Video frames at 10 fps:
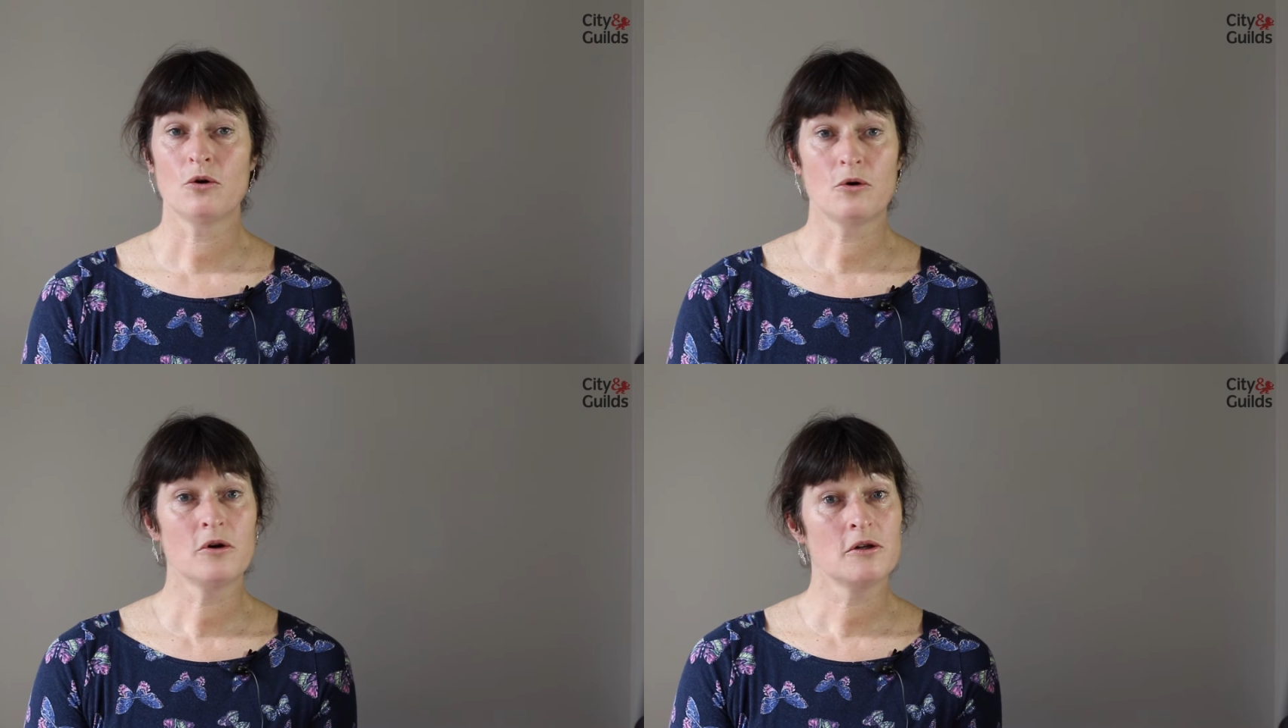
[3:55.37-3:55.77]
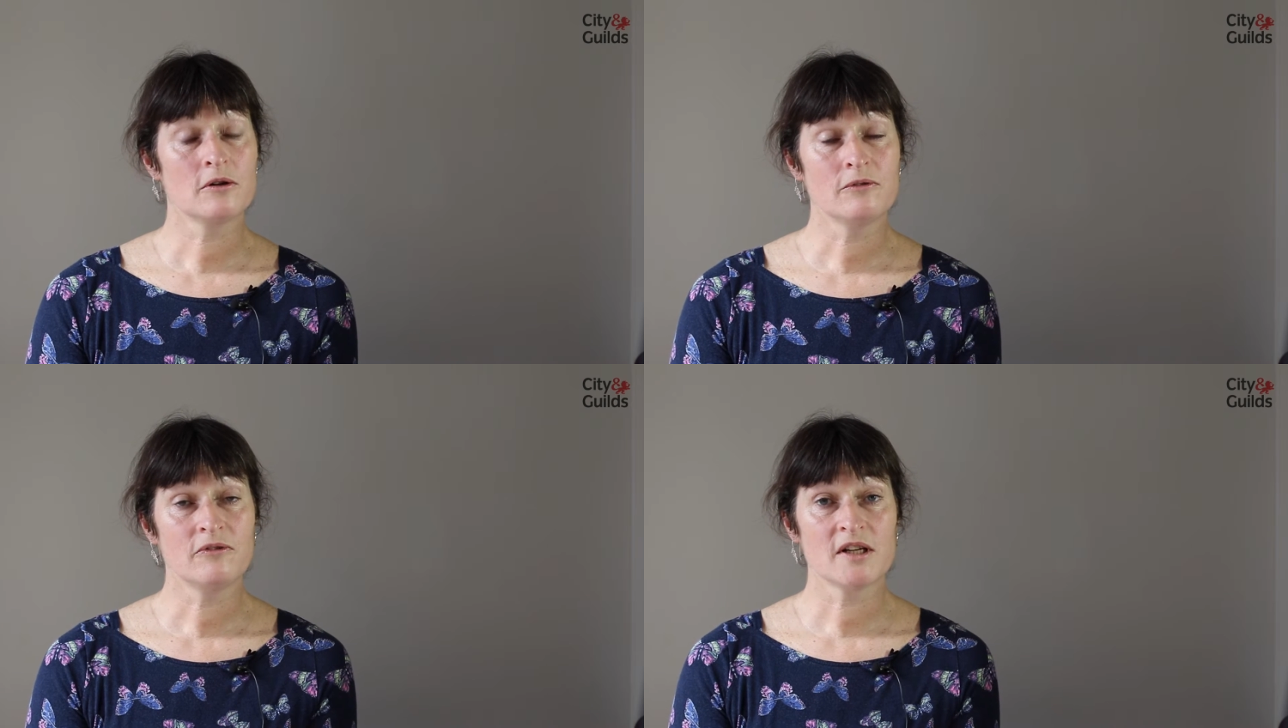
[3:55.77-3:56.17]
or you
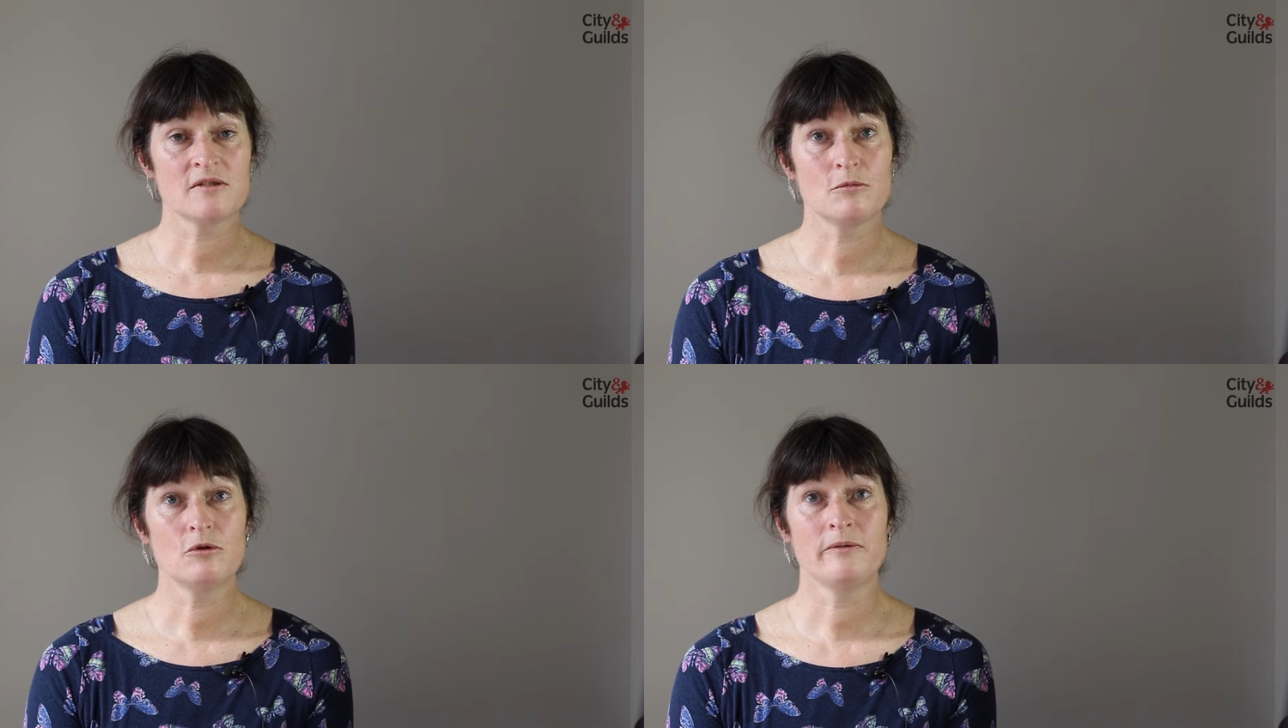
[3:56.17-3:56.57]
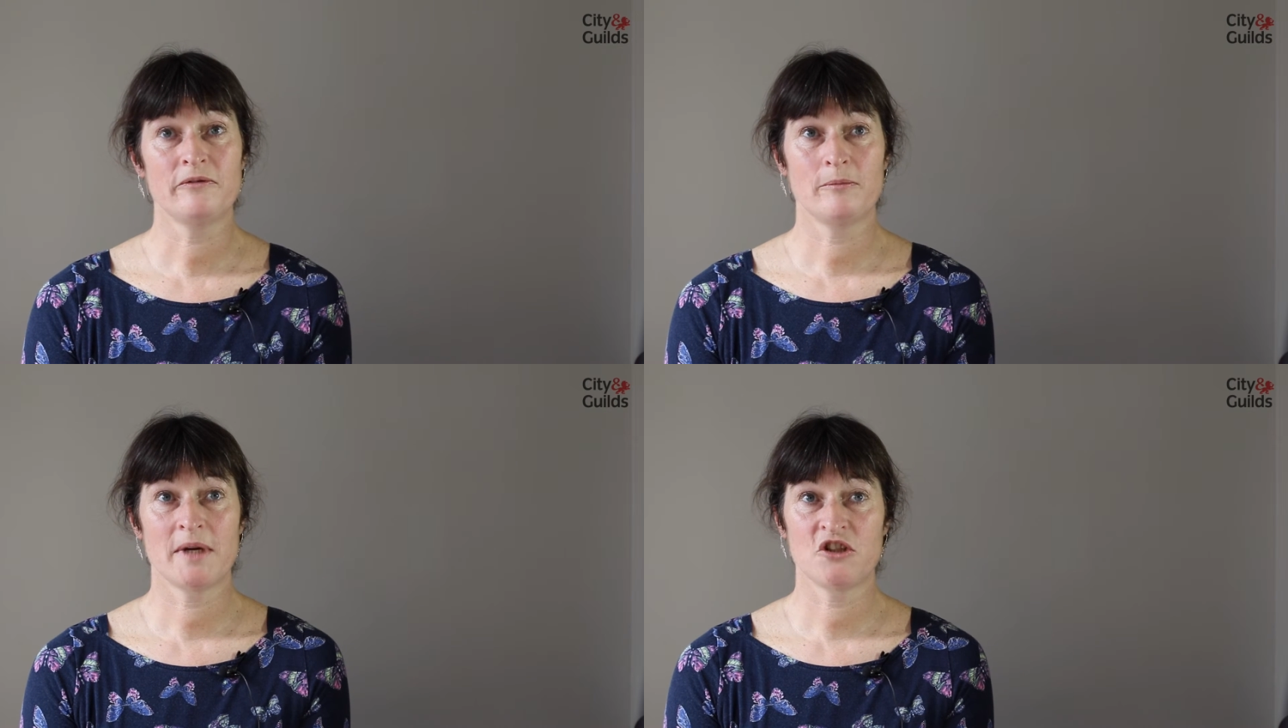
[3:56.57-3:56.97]
can find more
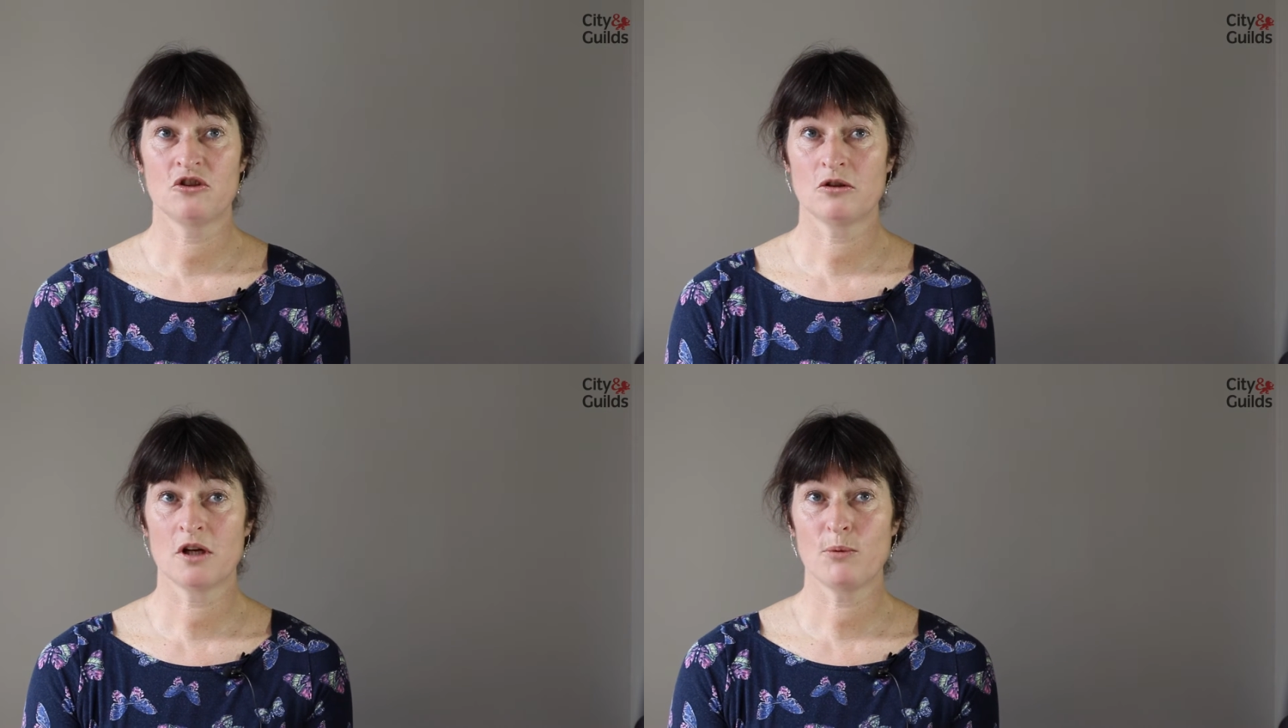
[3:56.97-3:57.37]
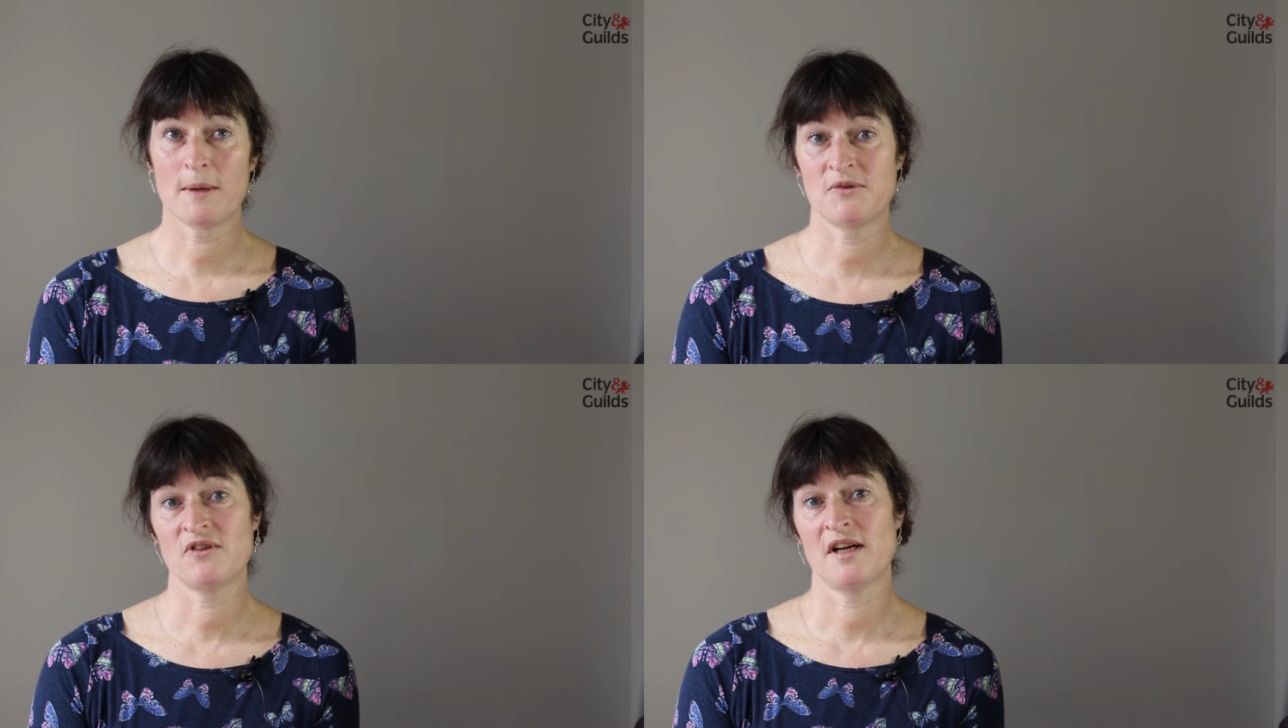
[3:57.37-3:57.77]
information on our
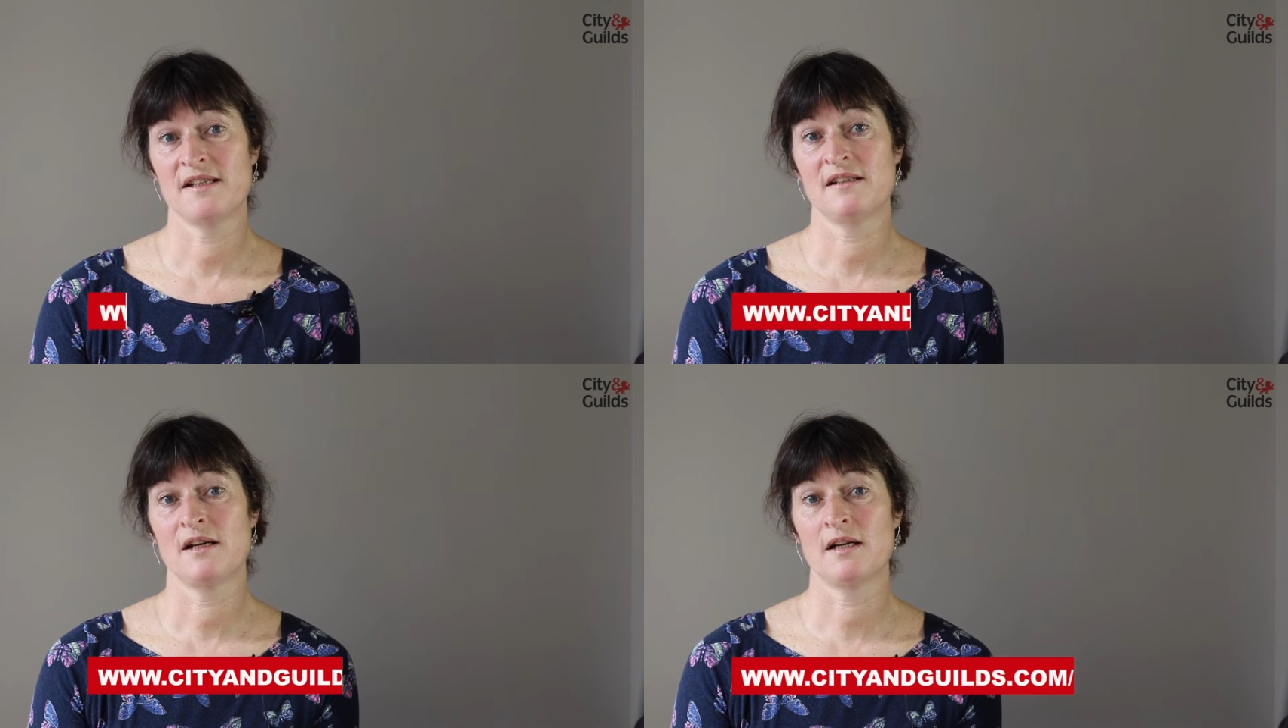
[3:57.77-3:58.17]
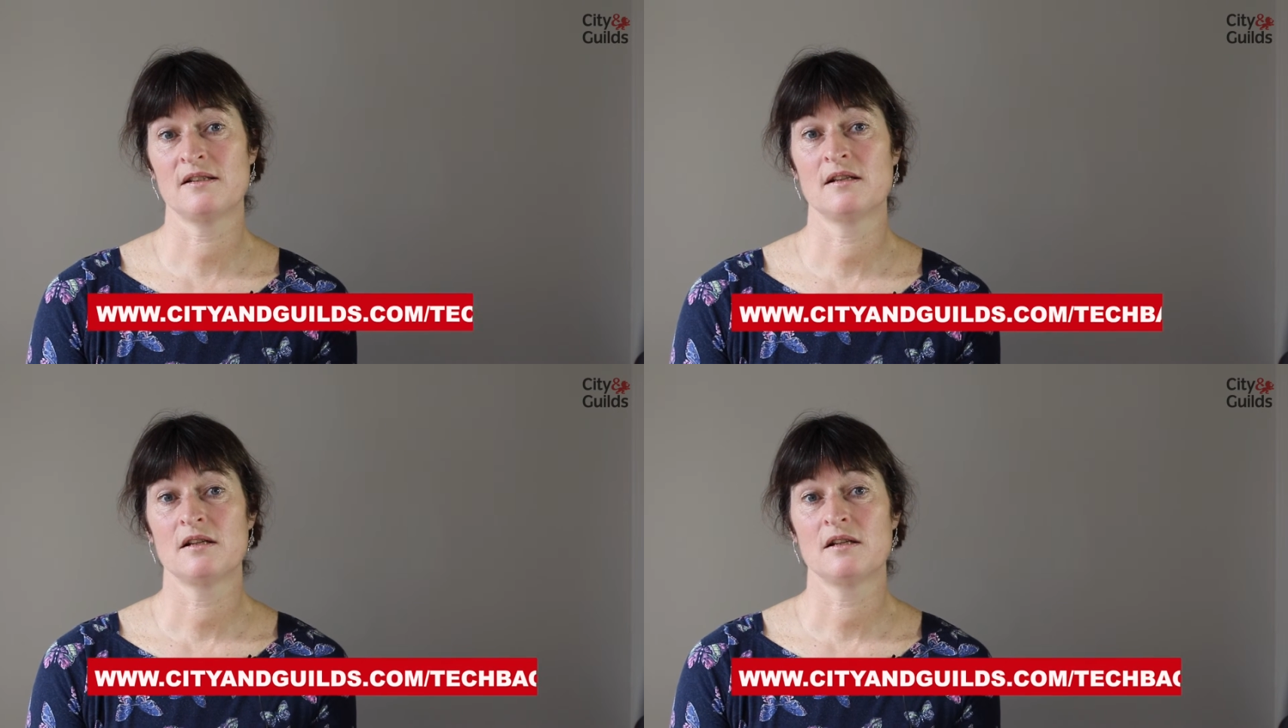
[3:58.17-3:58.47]
website at